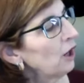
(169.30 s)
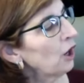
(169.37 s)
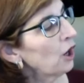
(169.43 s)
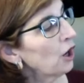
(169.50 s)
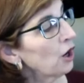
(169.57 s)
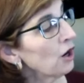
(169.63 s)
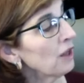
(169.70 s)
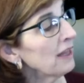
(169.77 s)

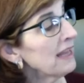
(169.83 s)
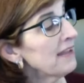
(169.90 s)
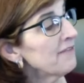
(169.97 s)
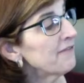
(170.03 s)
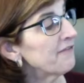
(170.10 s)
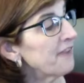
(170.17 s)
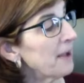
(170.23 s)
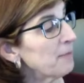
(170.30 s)
Early in
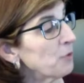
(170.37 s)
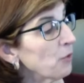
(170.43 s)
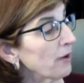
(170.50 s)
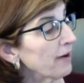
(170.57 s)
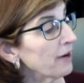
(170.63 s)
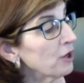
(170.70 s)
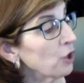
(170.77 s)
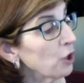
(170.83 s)

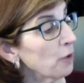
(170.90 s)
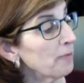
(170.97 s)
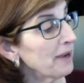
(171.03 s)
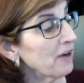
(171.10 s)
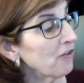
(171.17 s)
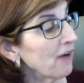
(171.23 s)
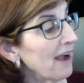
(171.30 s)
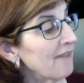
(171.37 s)
February,
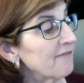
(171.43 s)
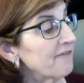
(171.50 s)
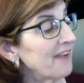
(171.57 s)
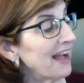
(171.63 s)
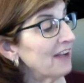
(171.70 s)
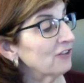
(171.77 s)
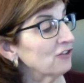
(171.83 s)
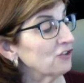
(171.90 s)
Hermit Crab
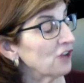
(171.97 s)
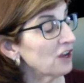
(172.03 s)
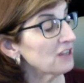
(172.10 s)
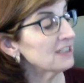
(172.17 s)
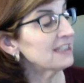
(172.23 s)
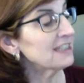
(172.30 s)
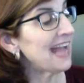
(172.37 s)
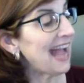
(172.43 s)
found
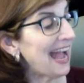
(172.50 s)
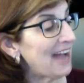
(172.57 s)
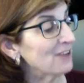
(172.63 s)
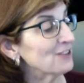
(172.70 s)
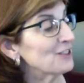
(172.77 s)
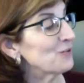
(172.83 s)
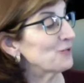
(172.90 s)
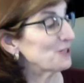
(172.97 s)
just the
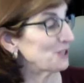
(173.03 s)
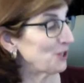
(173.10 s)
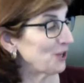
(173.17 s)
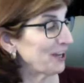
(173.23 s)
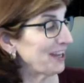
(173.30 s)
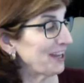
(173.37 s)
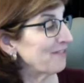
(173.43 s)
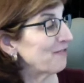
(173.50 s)
house he was
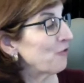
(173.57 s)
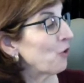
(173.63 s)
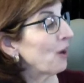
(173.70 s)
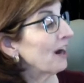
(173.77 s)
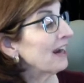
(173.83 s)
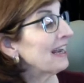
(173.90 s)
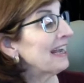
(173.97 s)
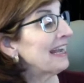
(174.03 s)
looking
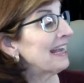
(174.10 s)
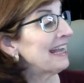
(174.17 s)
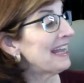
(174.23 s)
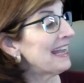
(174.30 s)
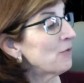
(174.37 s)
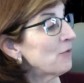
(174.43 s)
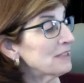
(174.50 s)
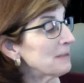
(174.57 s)
for.
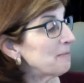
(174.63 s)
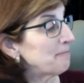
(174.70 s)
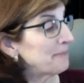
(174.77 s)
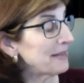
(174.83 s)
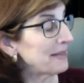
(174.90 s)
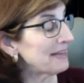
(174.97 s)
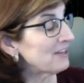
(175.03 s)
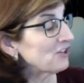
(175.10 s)
It was a
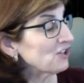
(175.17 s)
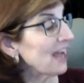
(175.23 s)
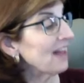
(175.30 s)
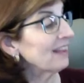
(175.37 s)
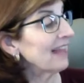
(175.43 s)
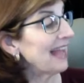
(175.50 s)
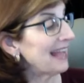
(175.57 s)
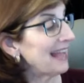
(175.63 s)
big
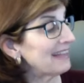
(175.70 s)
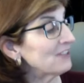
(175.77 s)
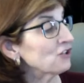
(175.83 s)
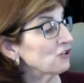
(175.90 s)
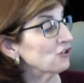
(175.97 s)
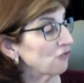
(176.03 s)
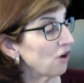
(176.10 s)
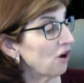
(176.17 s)
shell and
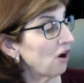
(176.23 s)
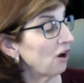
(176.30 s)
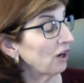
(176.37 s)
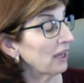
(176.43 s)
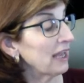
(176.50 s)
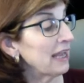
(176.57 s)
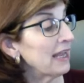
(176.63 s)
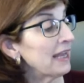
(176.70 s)

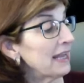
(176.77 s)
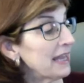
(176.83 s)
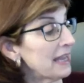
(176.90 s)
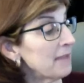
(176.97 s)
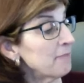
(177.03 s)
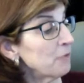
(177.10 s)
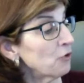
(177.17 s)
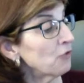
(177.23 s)
strong.
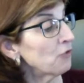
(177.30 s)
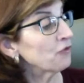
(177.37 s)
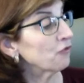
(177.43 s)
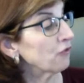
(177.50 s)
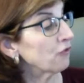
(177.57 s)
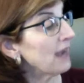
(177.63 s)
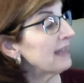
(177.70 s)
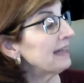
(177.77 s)
He moved
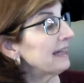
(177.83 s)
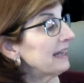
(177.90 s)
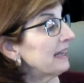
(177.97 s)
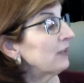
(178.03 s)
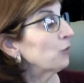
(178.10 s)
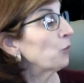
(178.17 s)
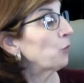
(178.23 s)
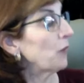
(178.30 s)
right
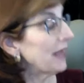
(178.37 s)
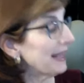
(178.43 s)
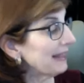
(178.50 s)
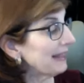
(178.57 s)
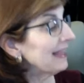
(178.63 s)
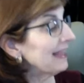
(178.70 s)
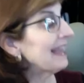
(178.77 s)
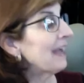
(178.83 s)
in,
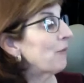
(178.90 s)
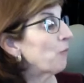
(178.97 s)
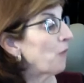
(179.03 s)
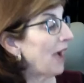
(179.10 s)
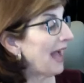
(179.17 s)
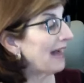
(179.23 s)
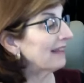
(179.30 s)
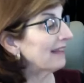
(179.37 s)
wiggling and
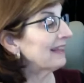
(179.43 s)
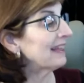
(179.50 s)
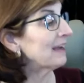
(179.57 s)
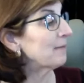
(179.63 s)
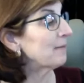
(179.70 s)
waggling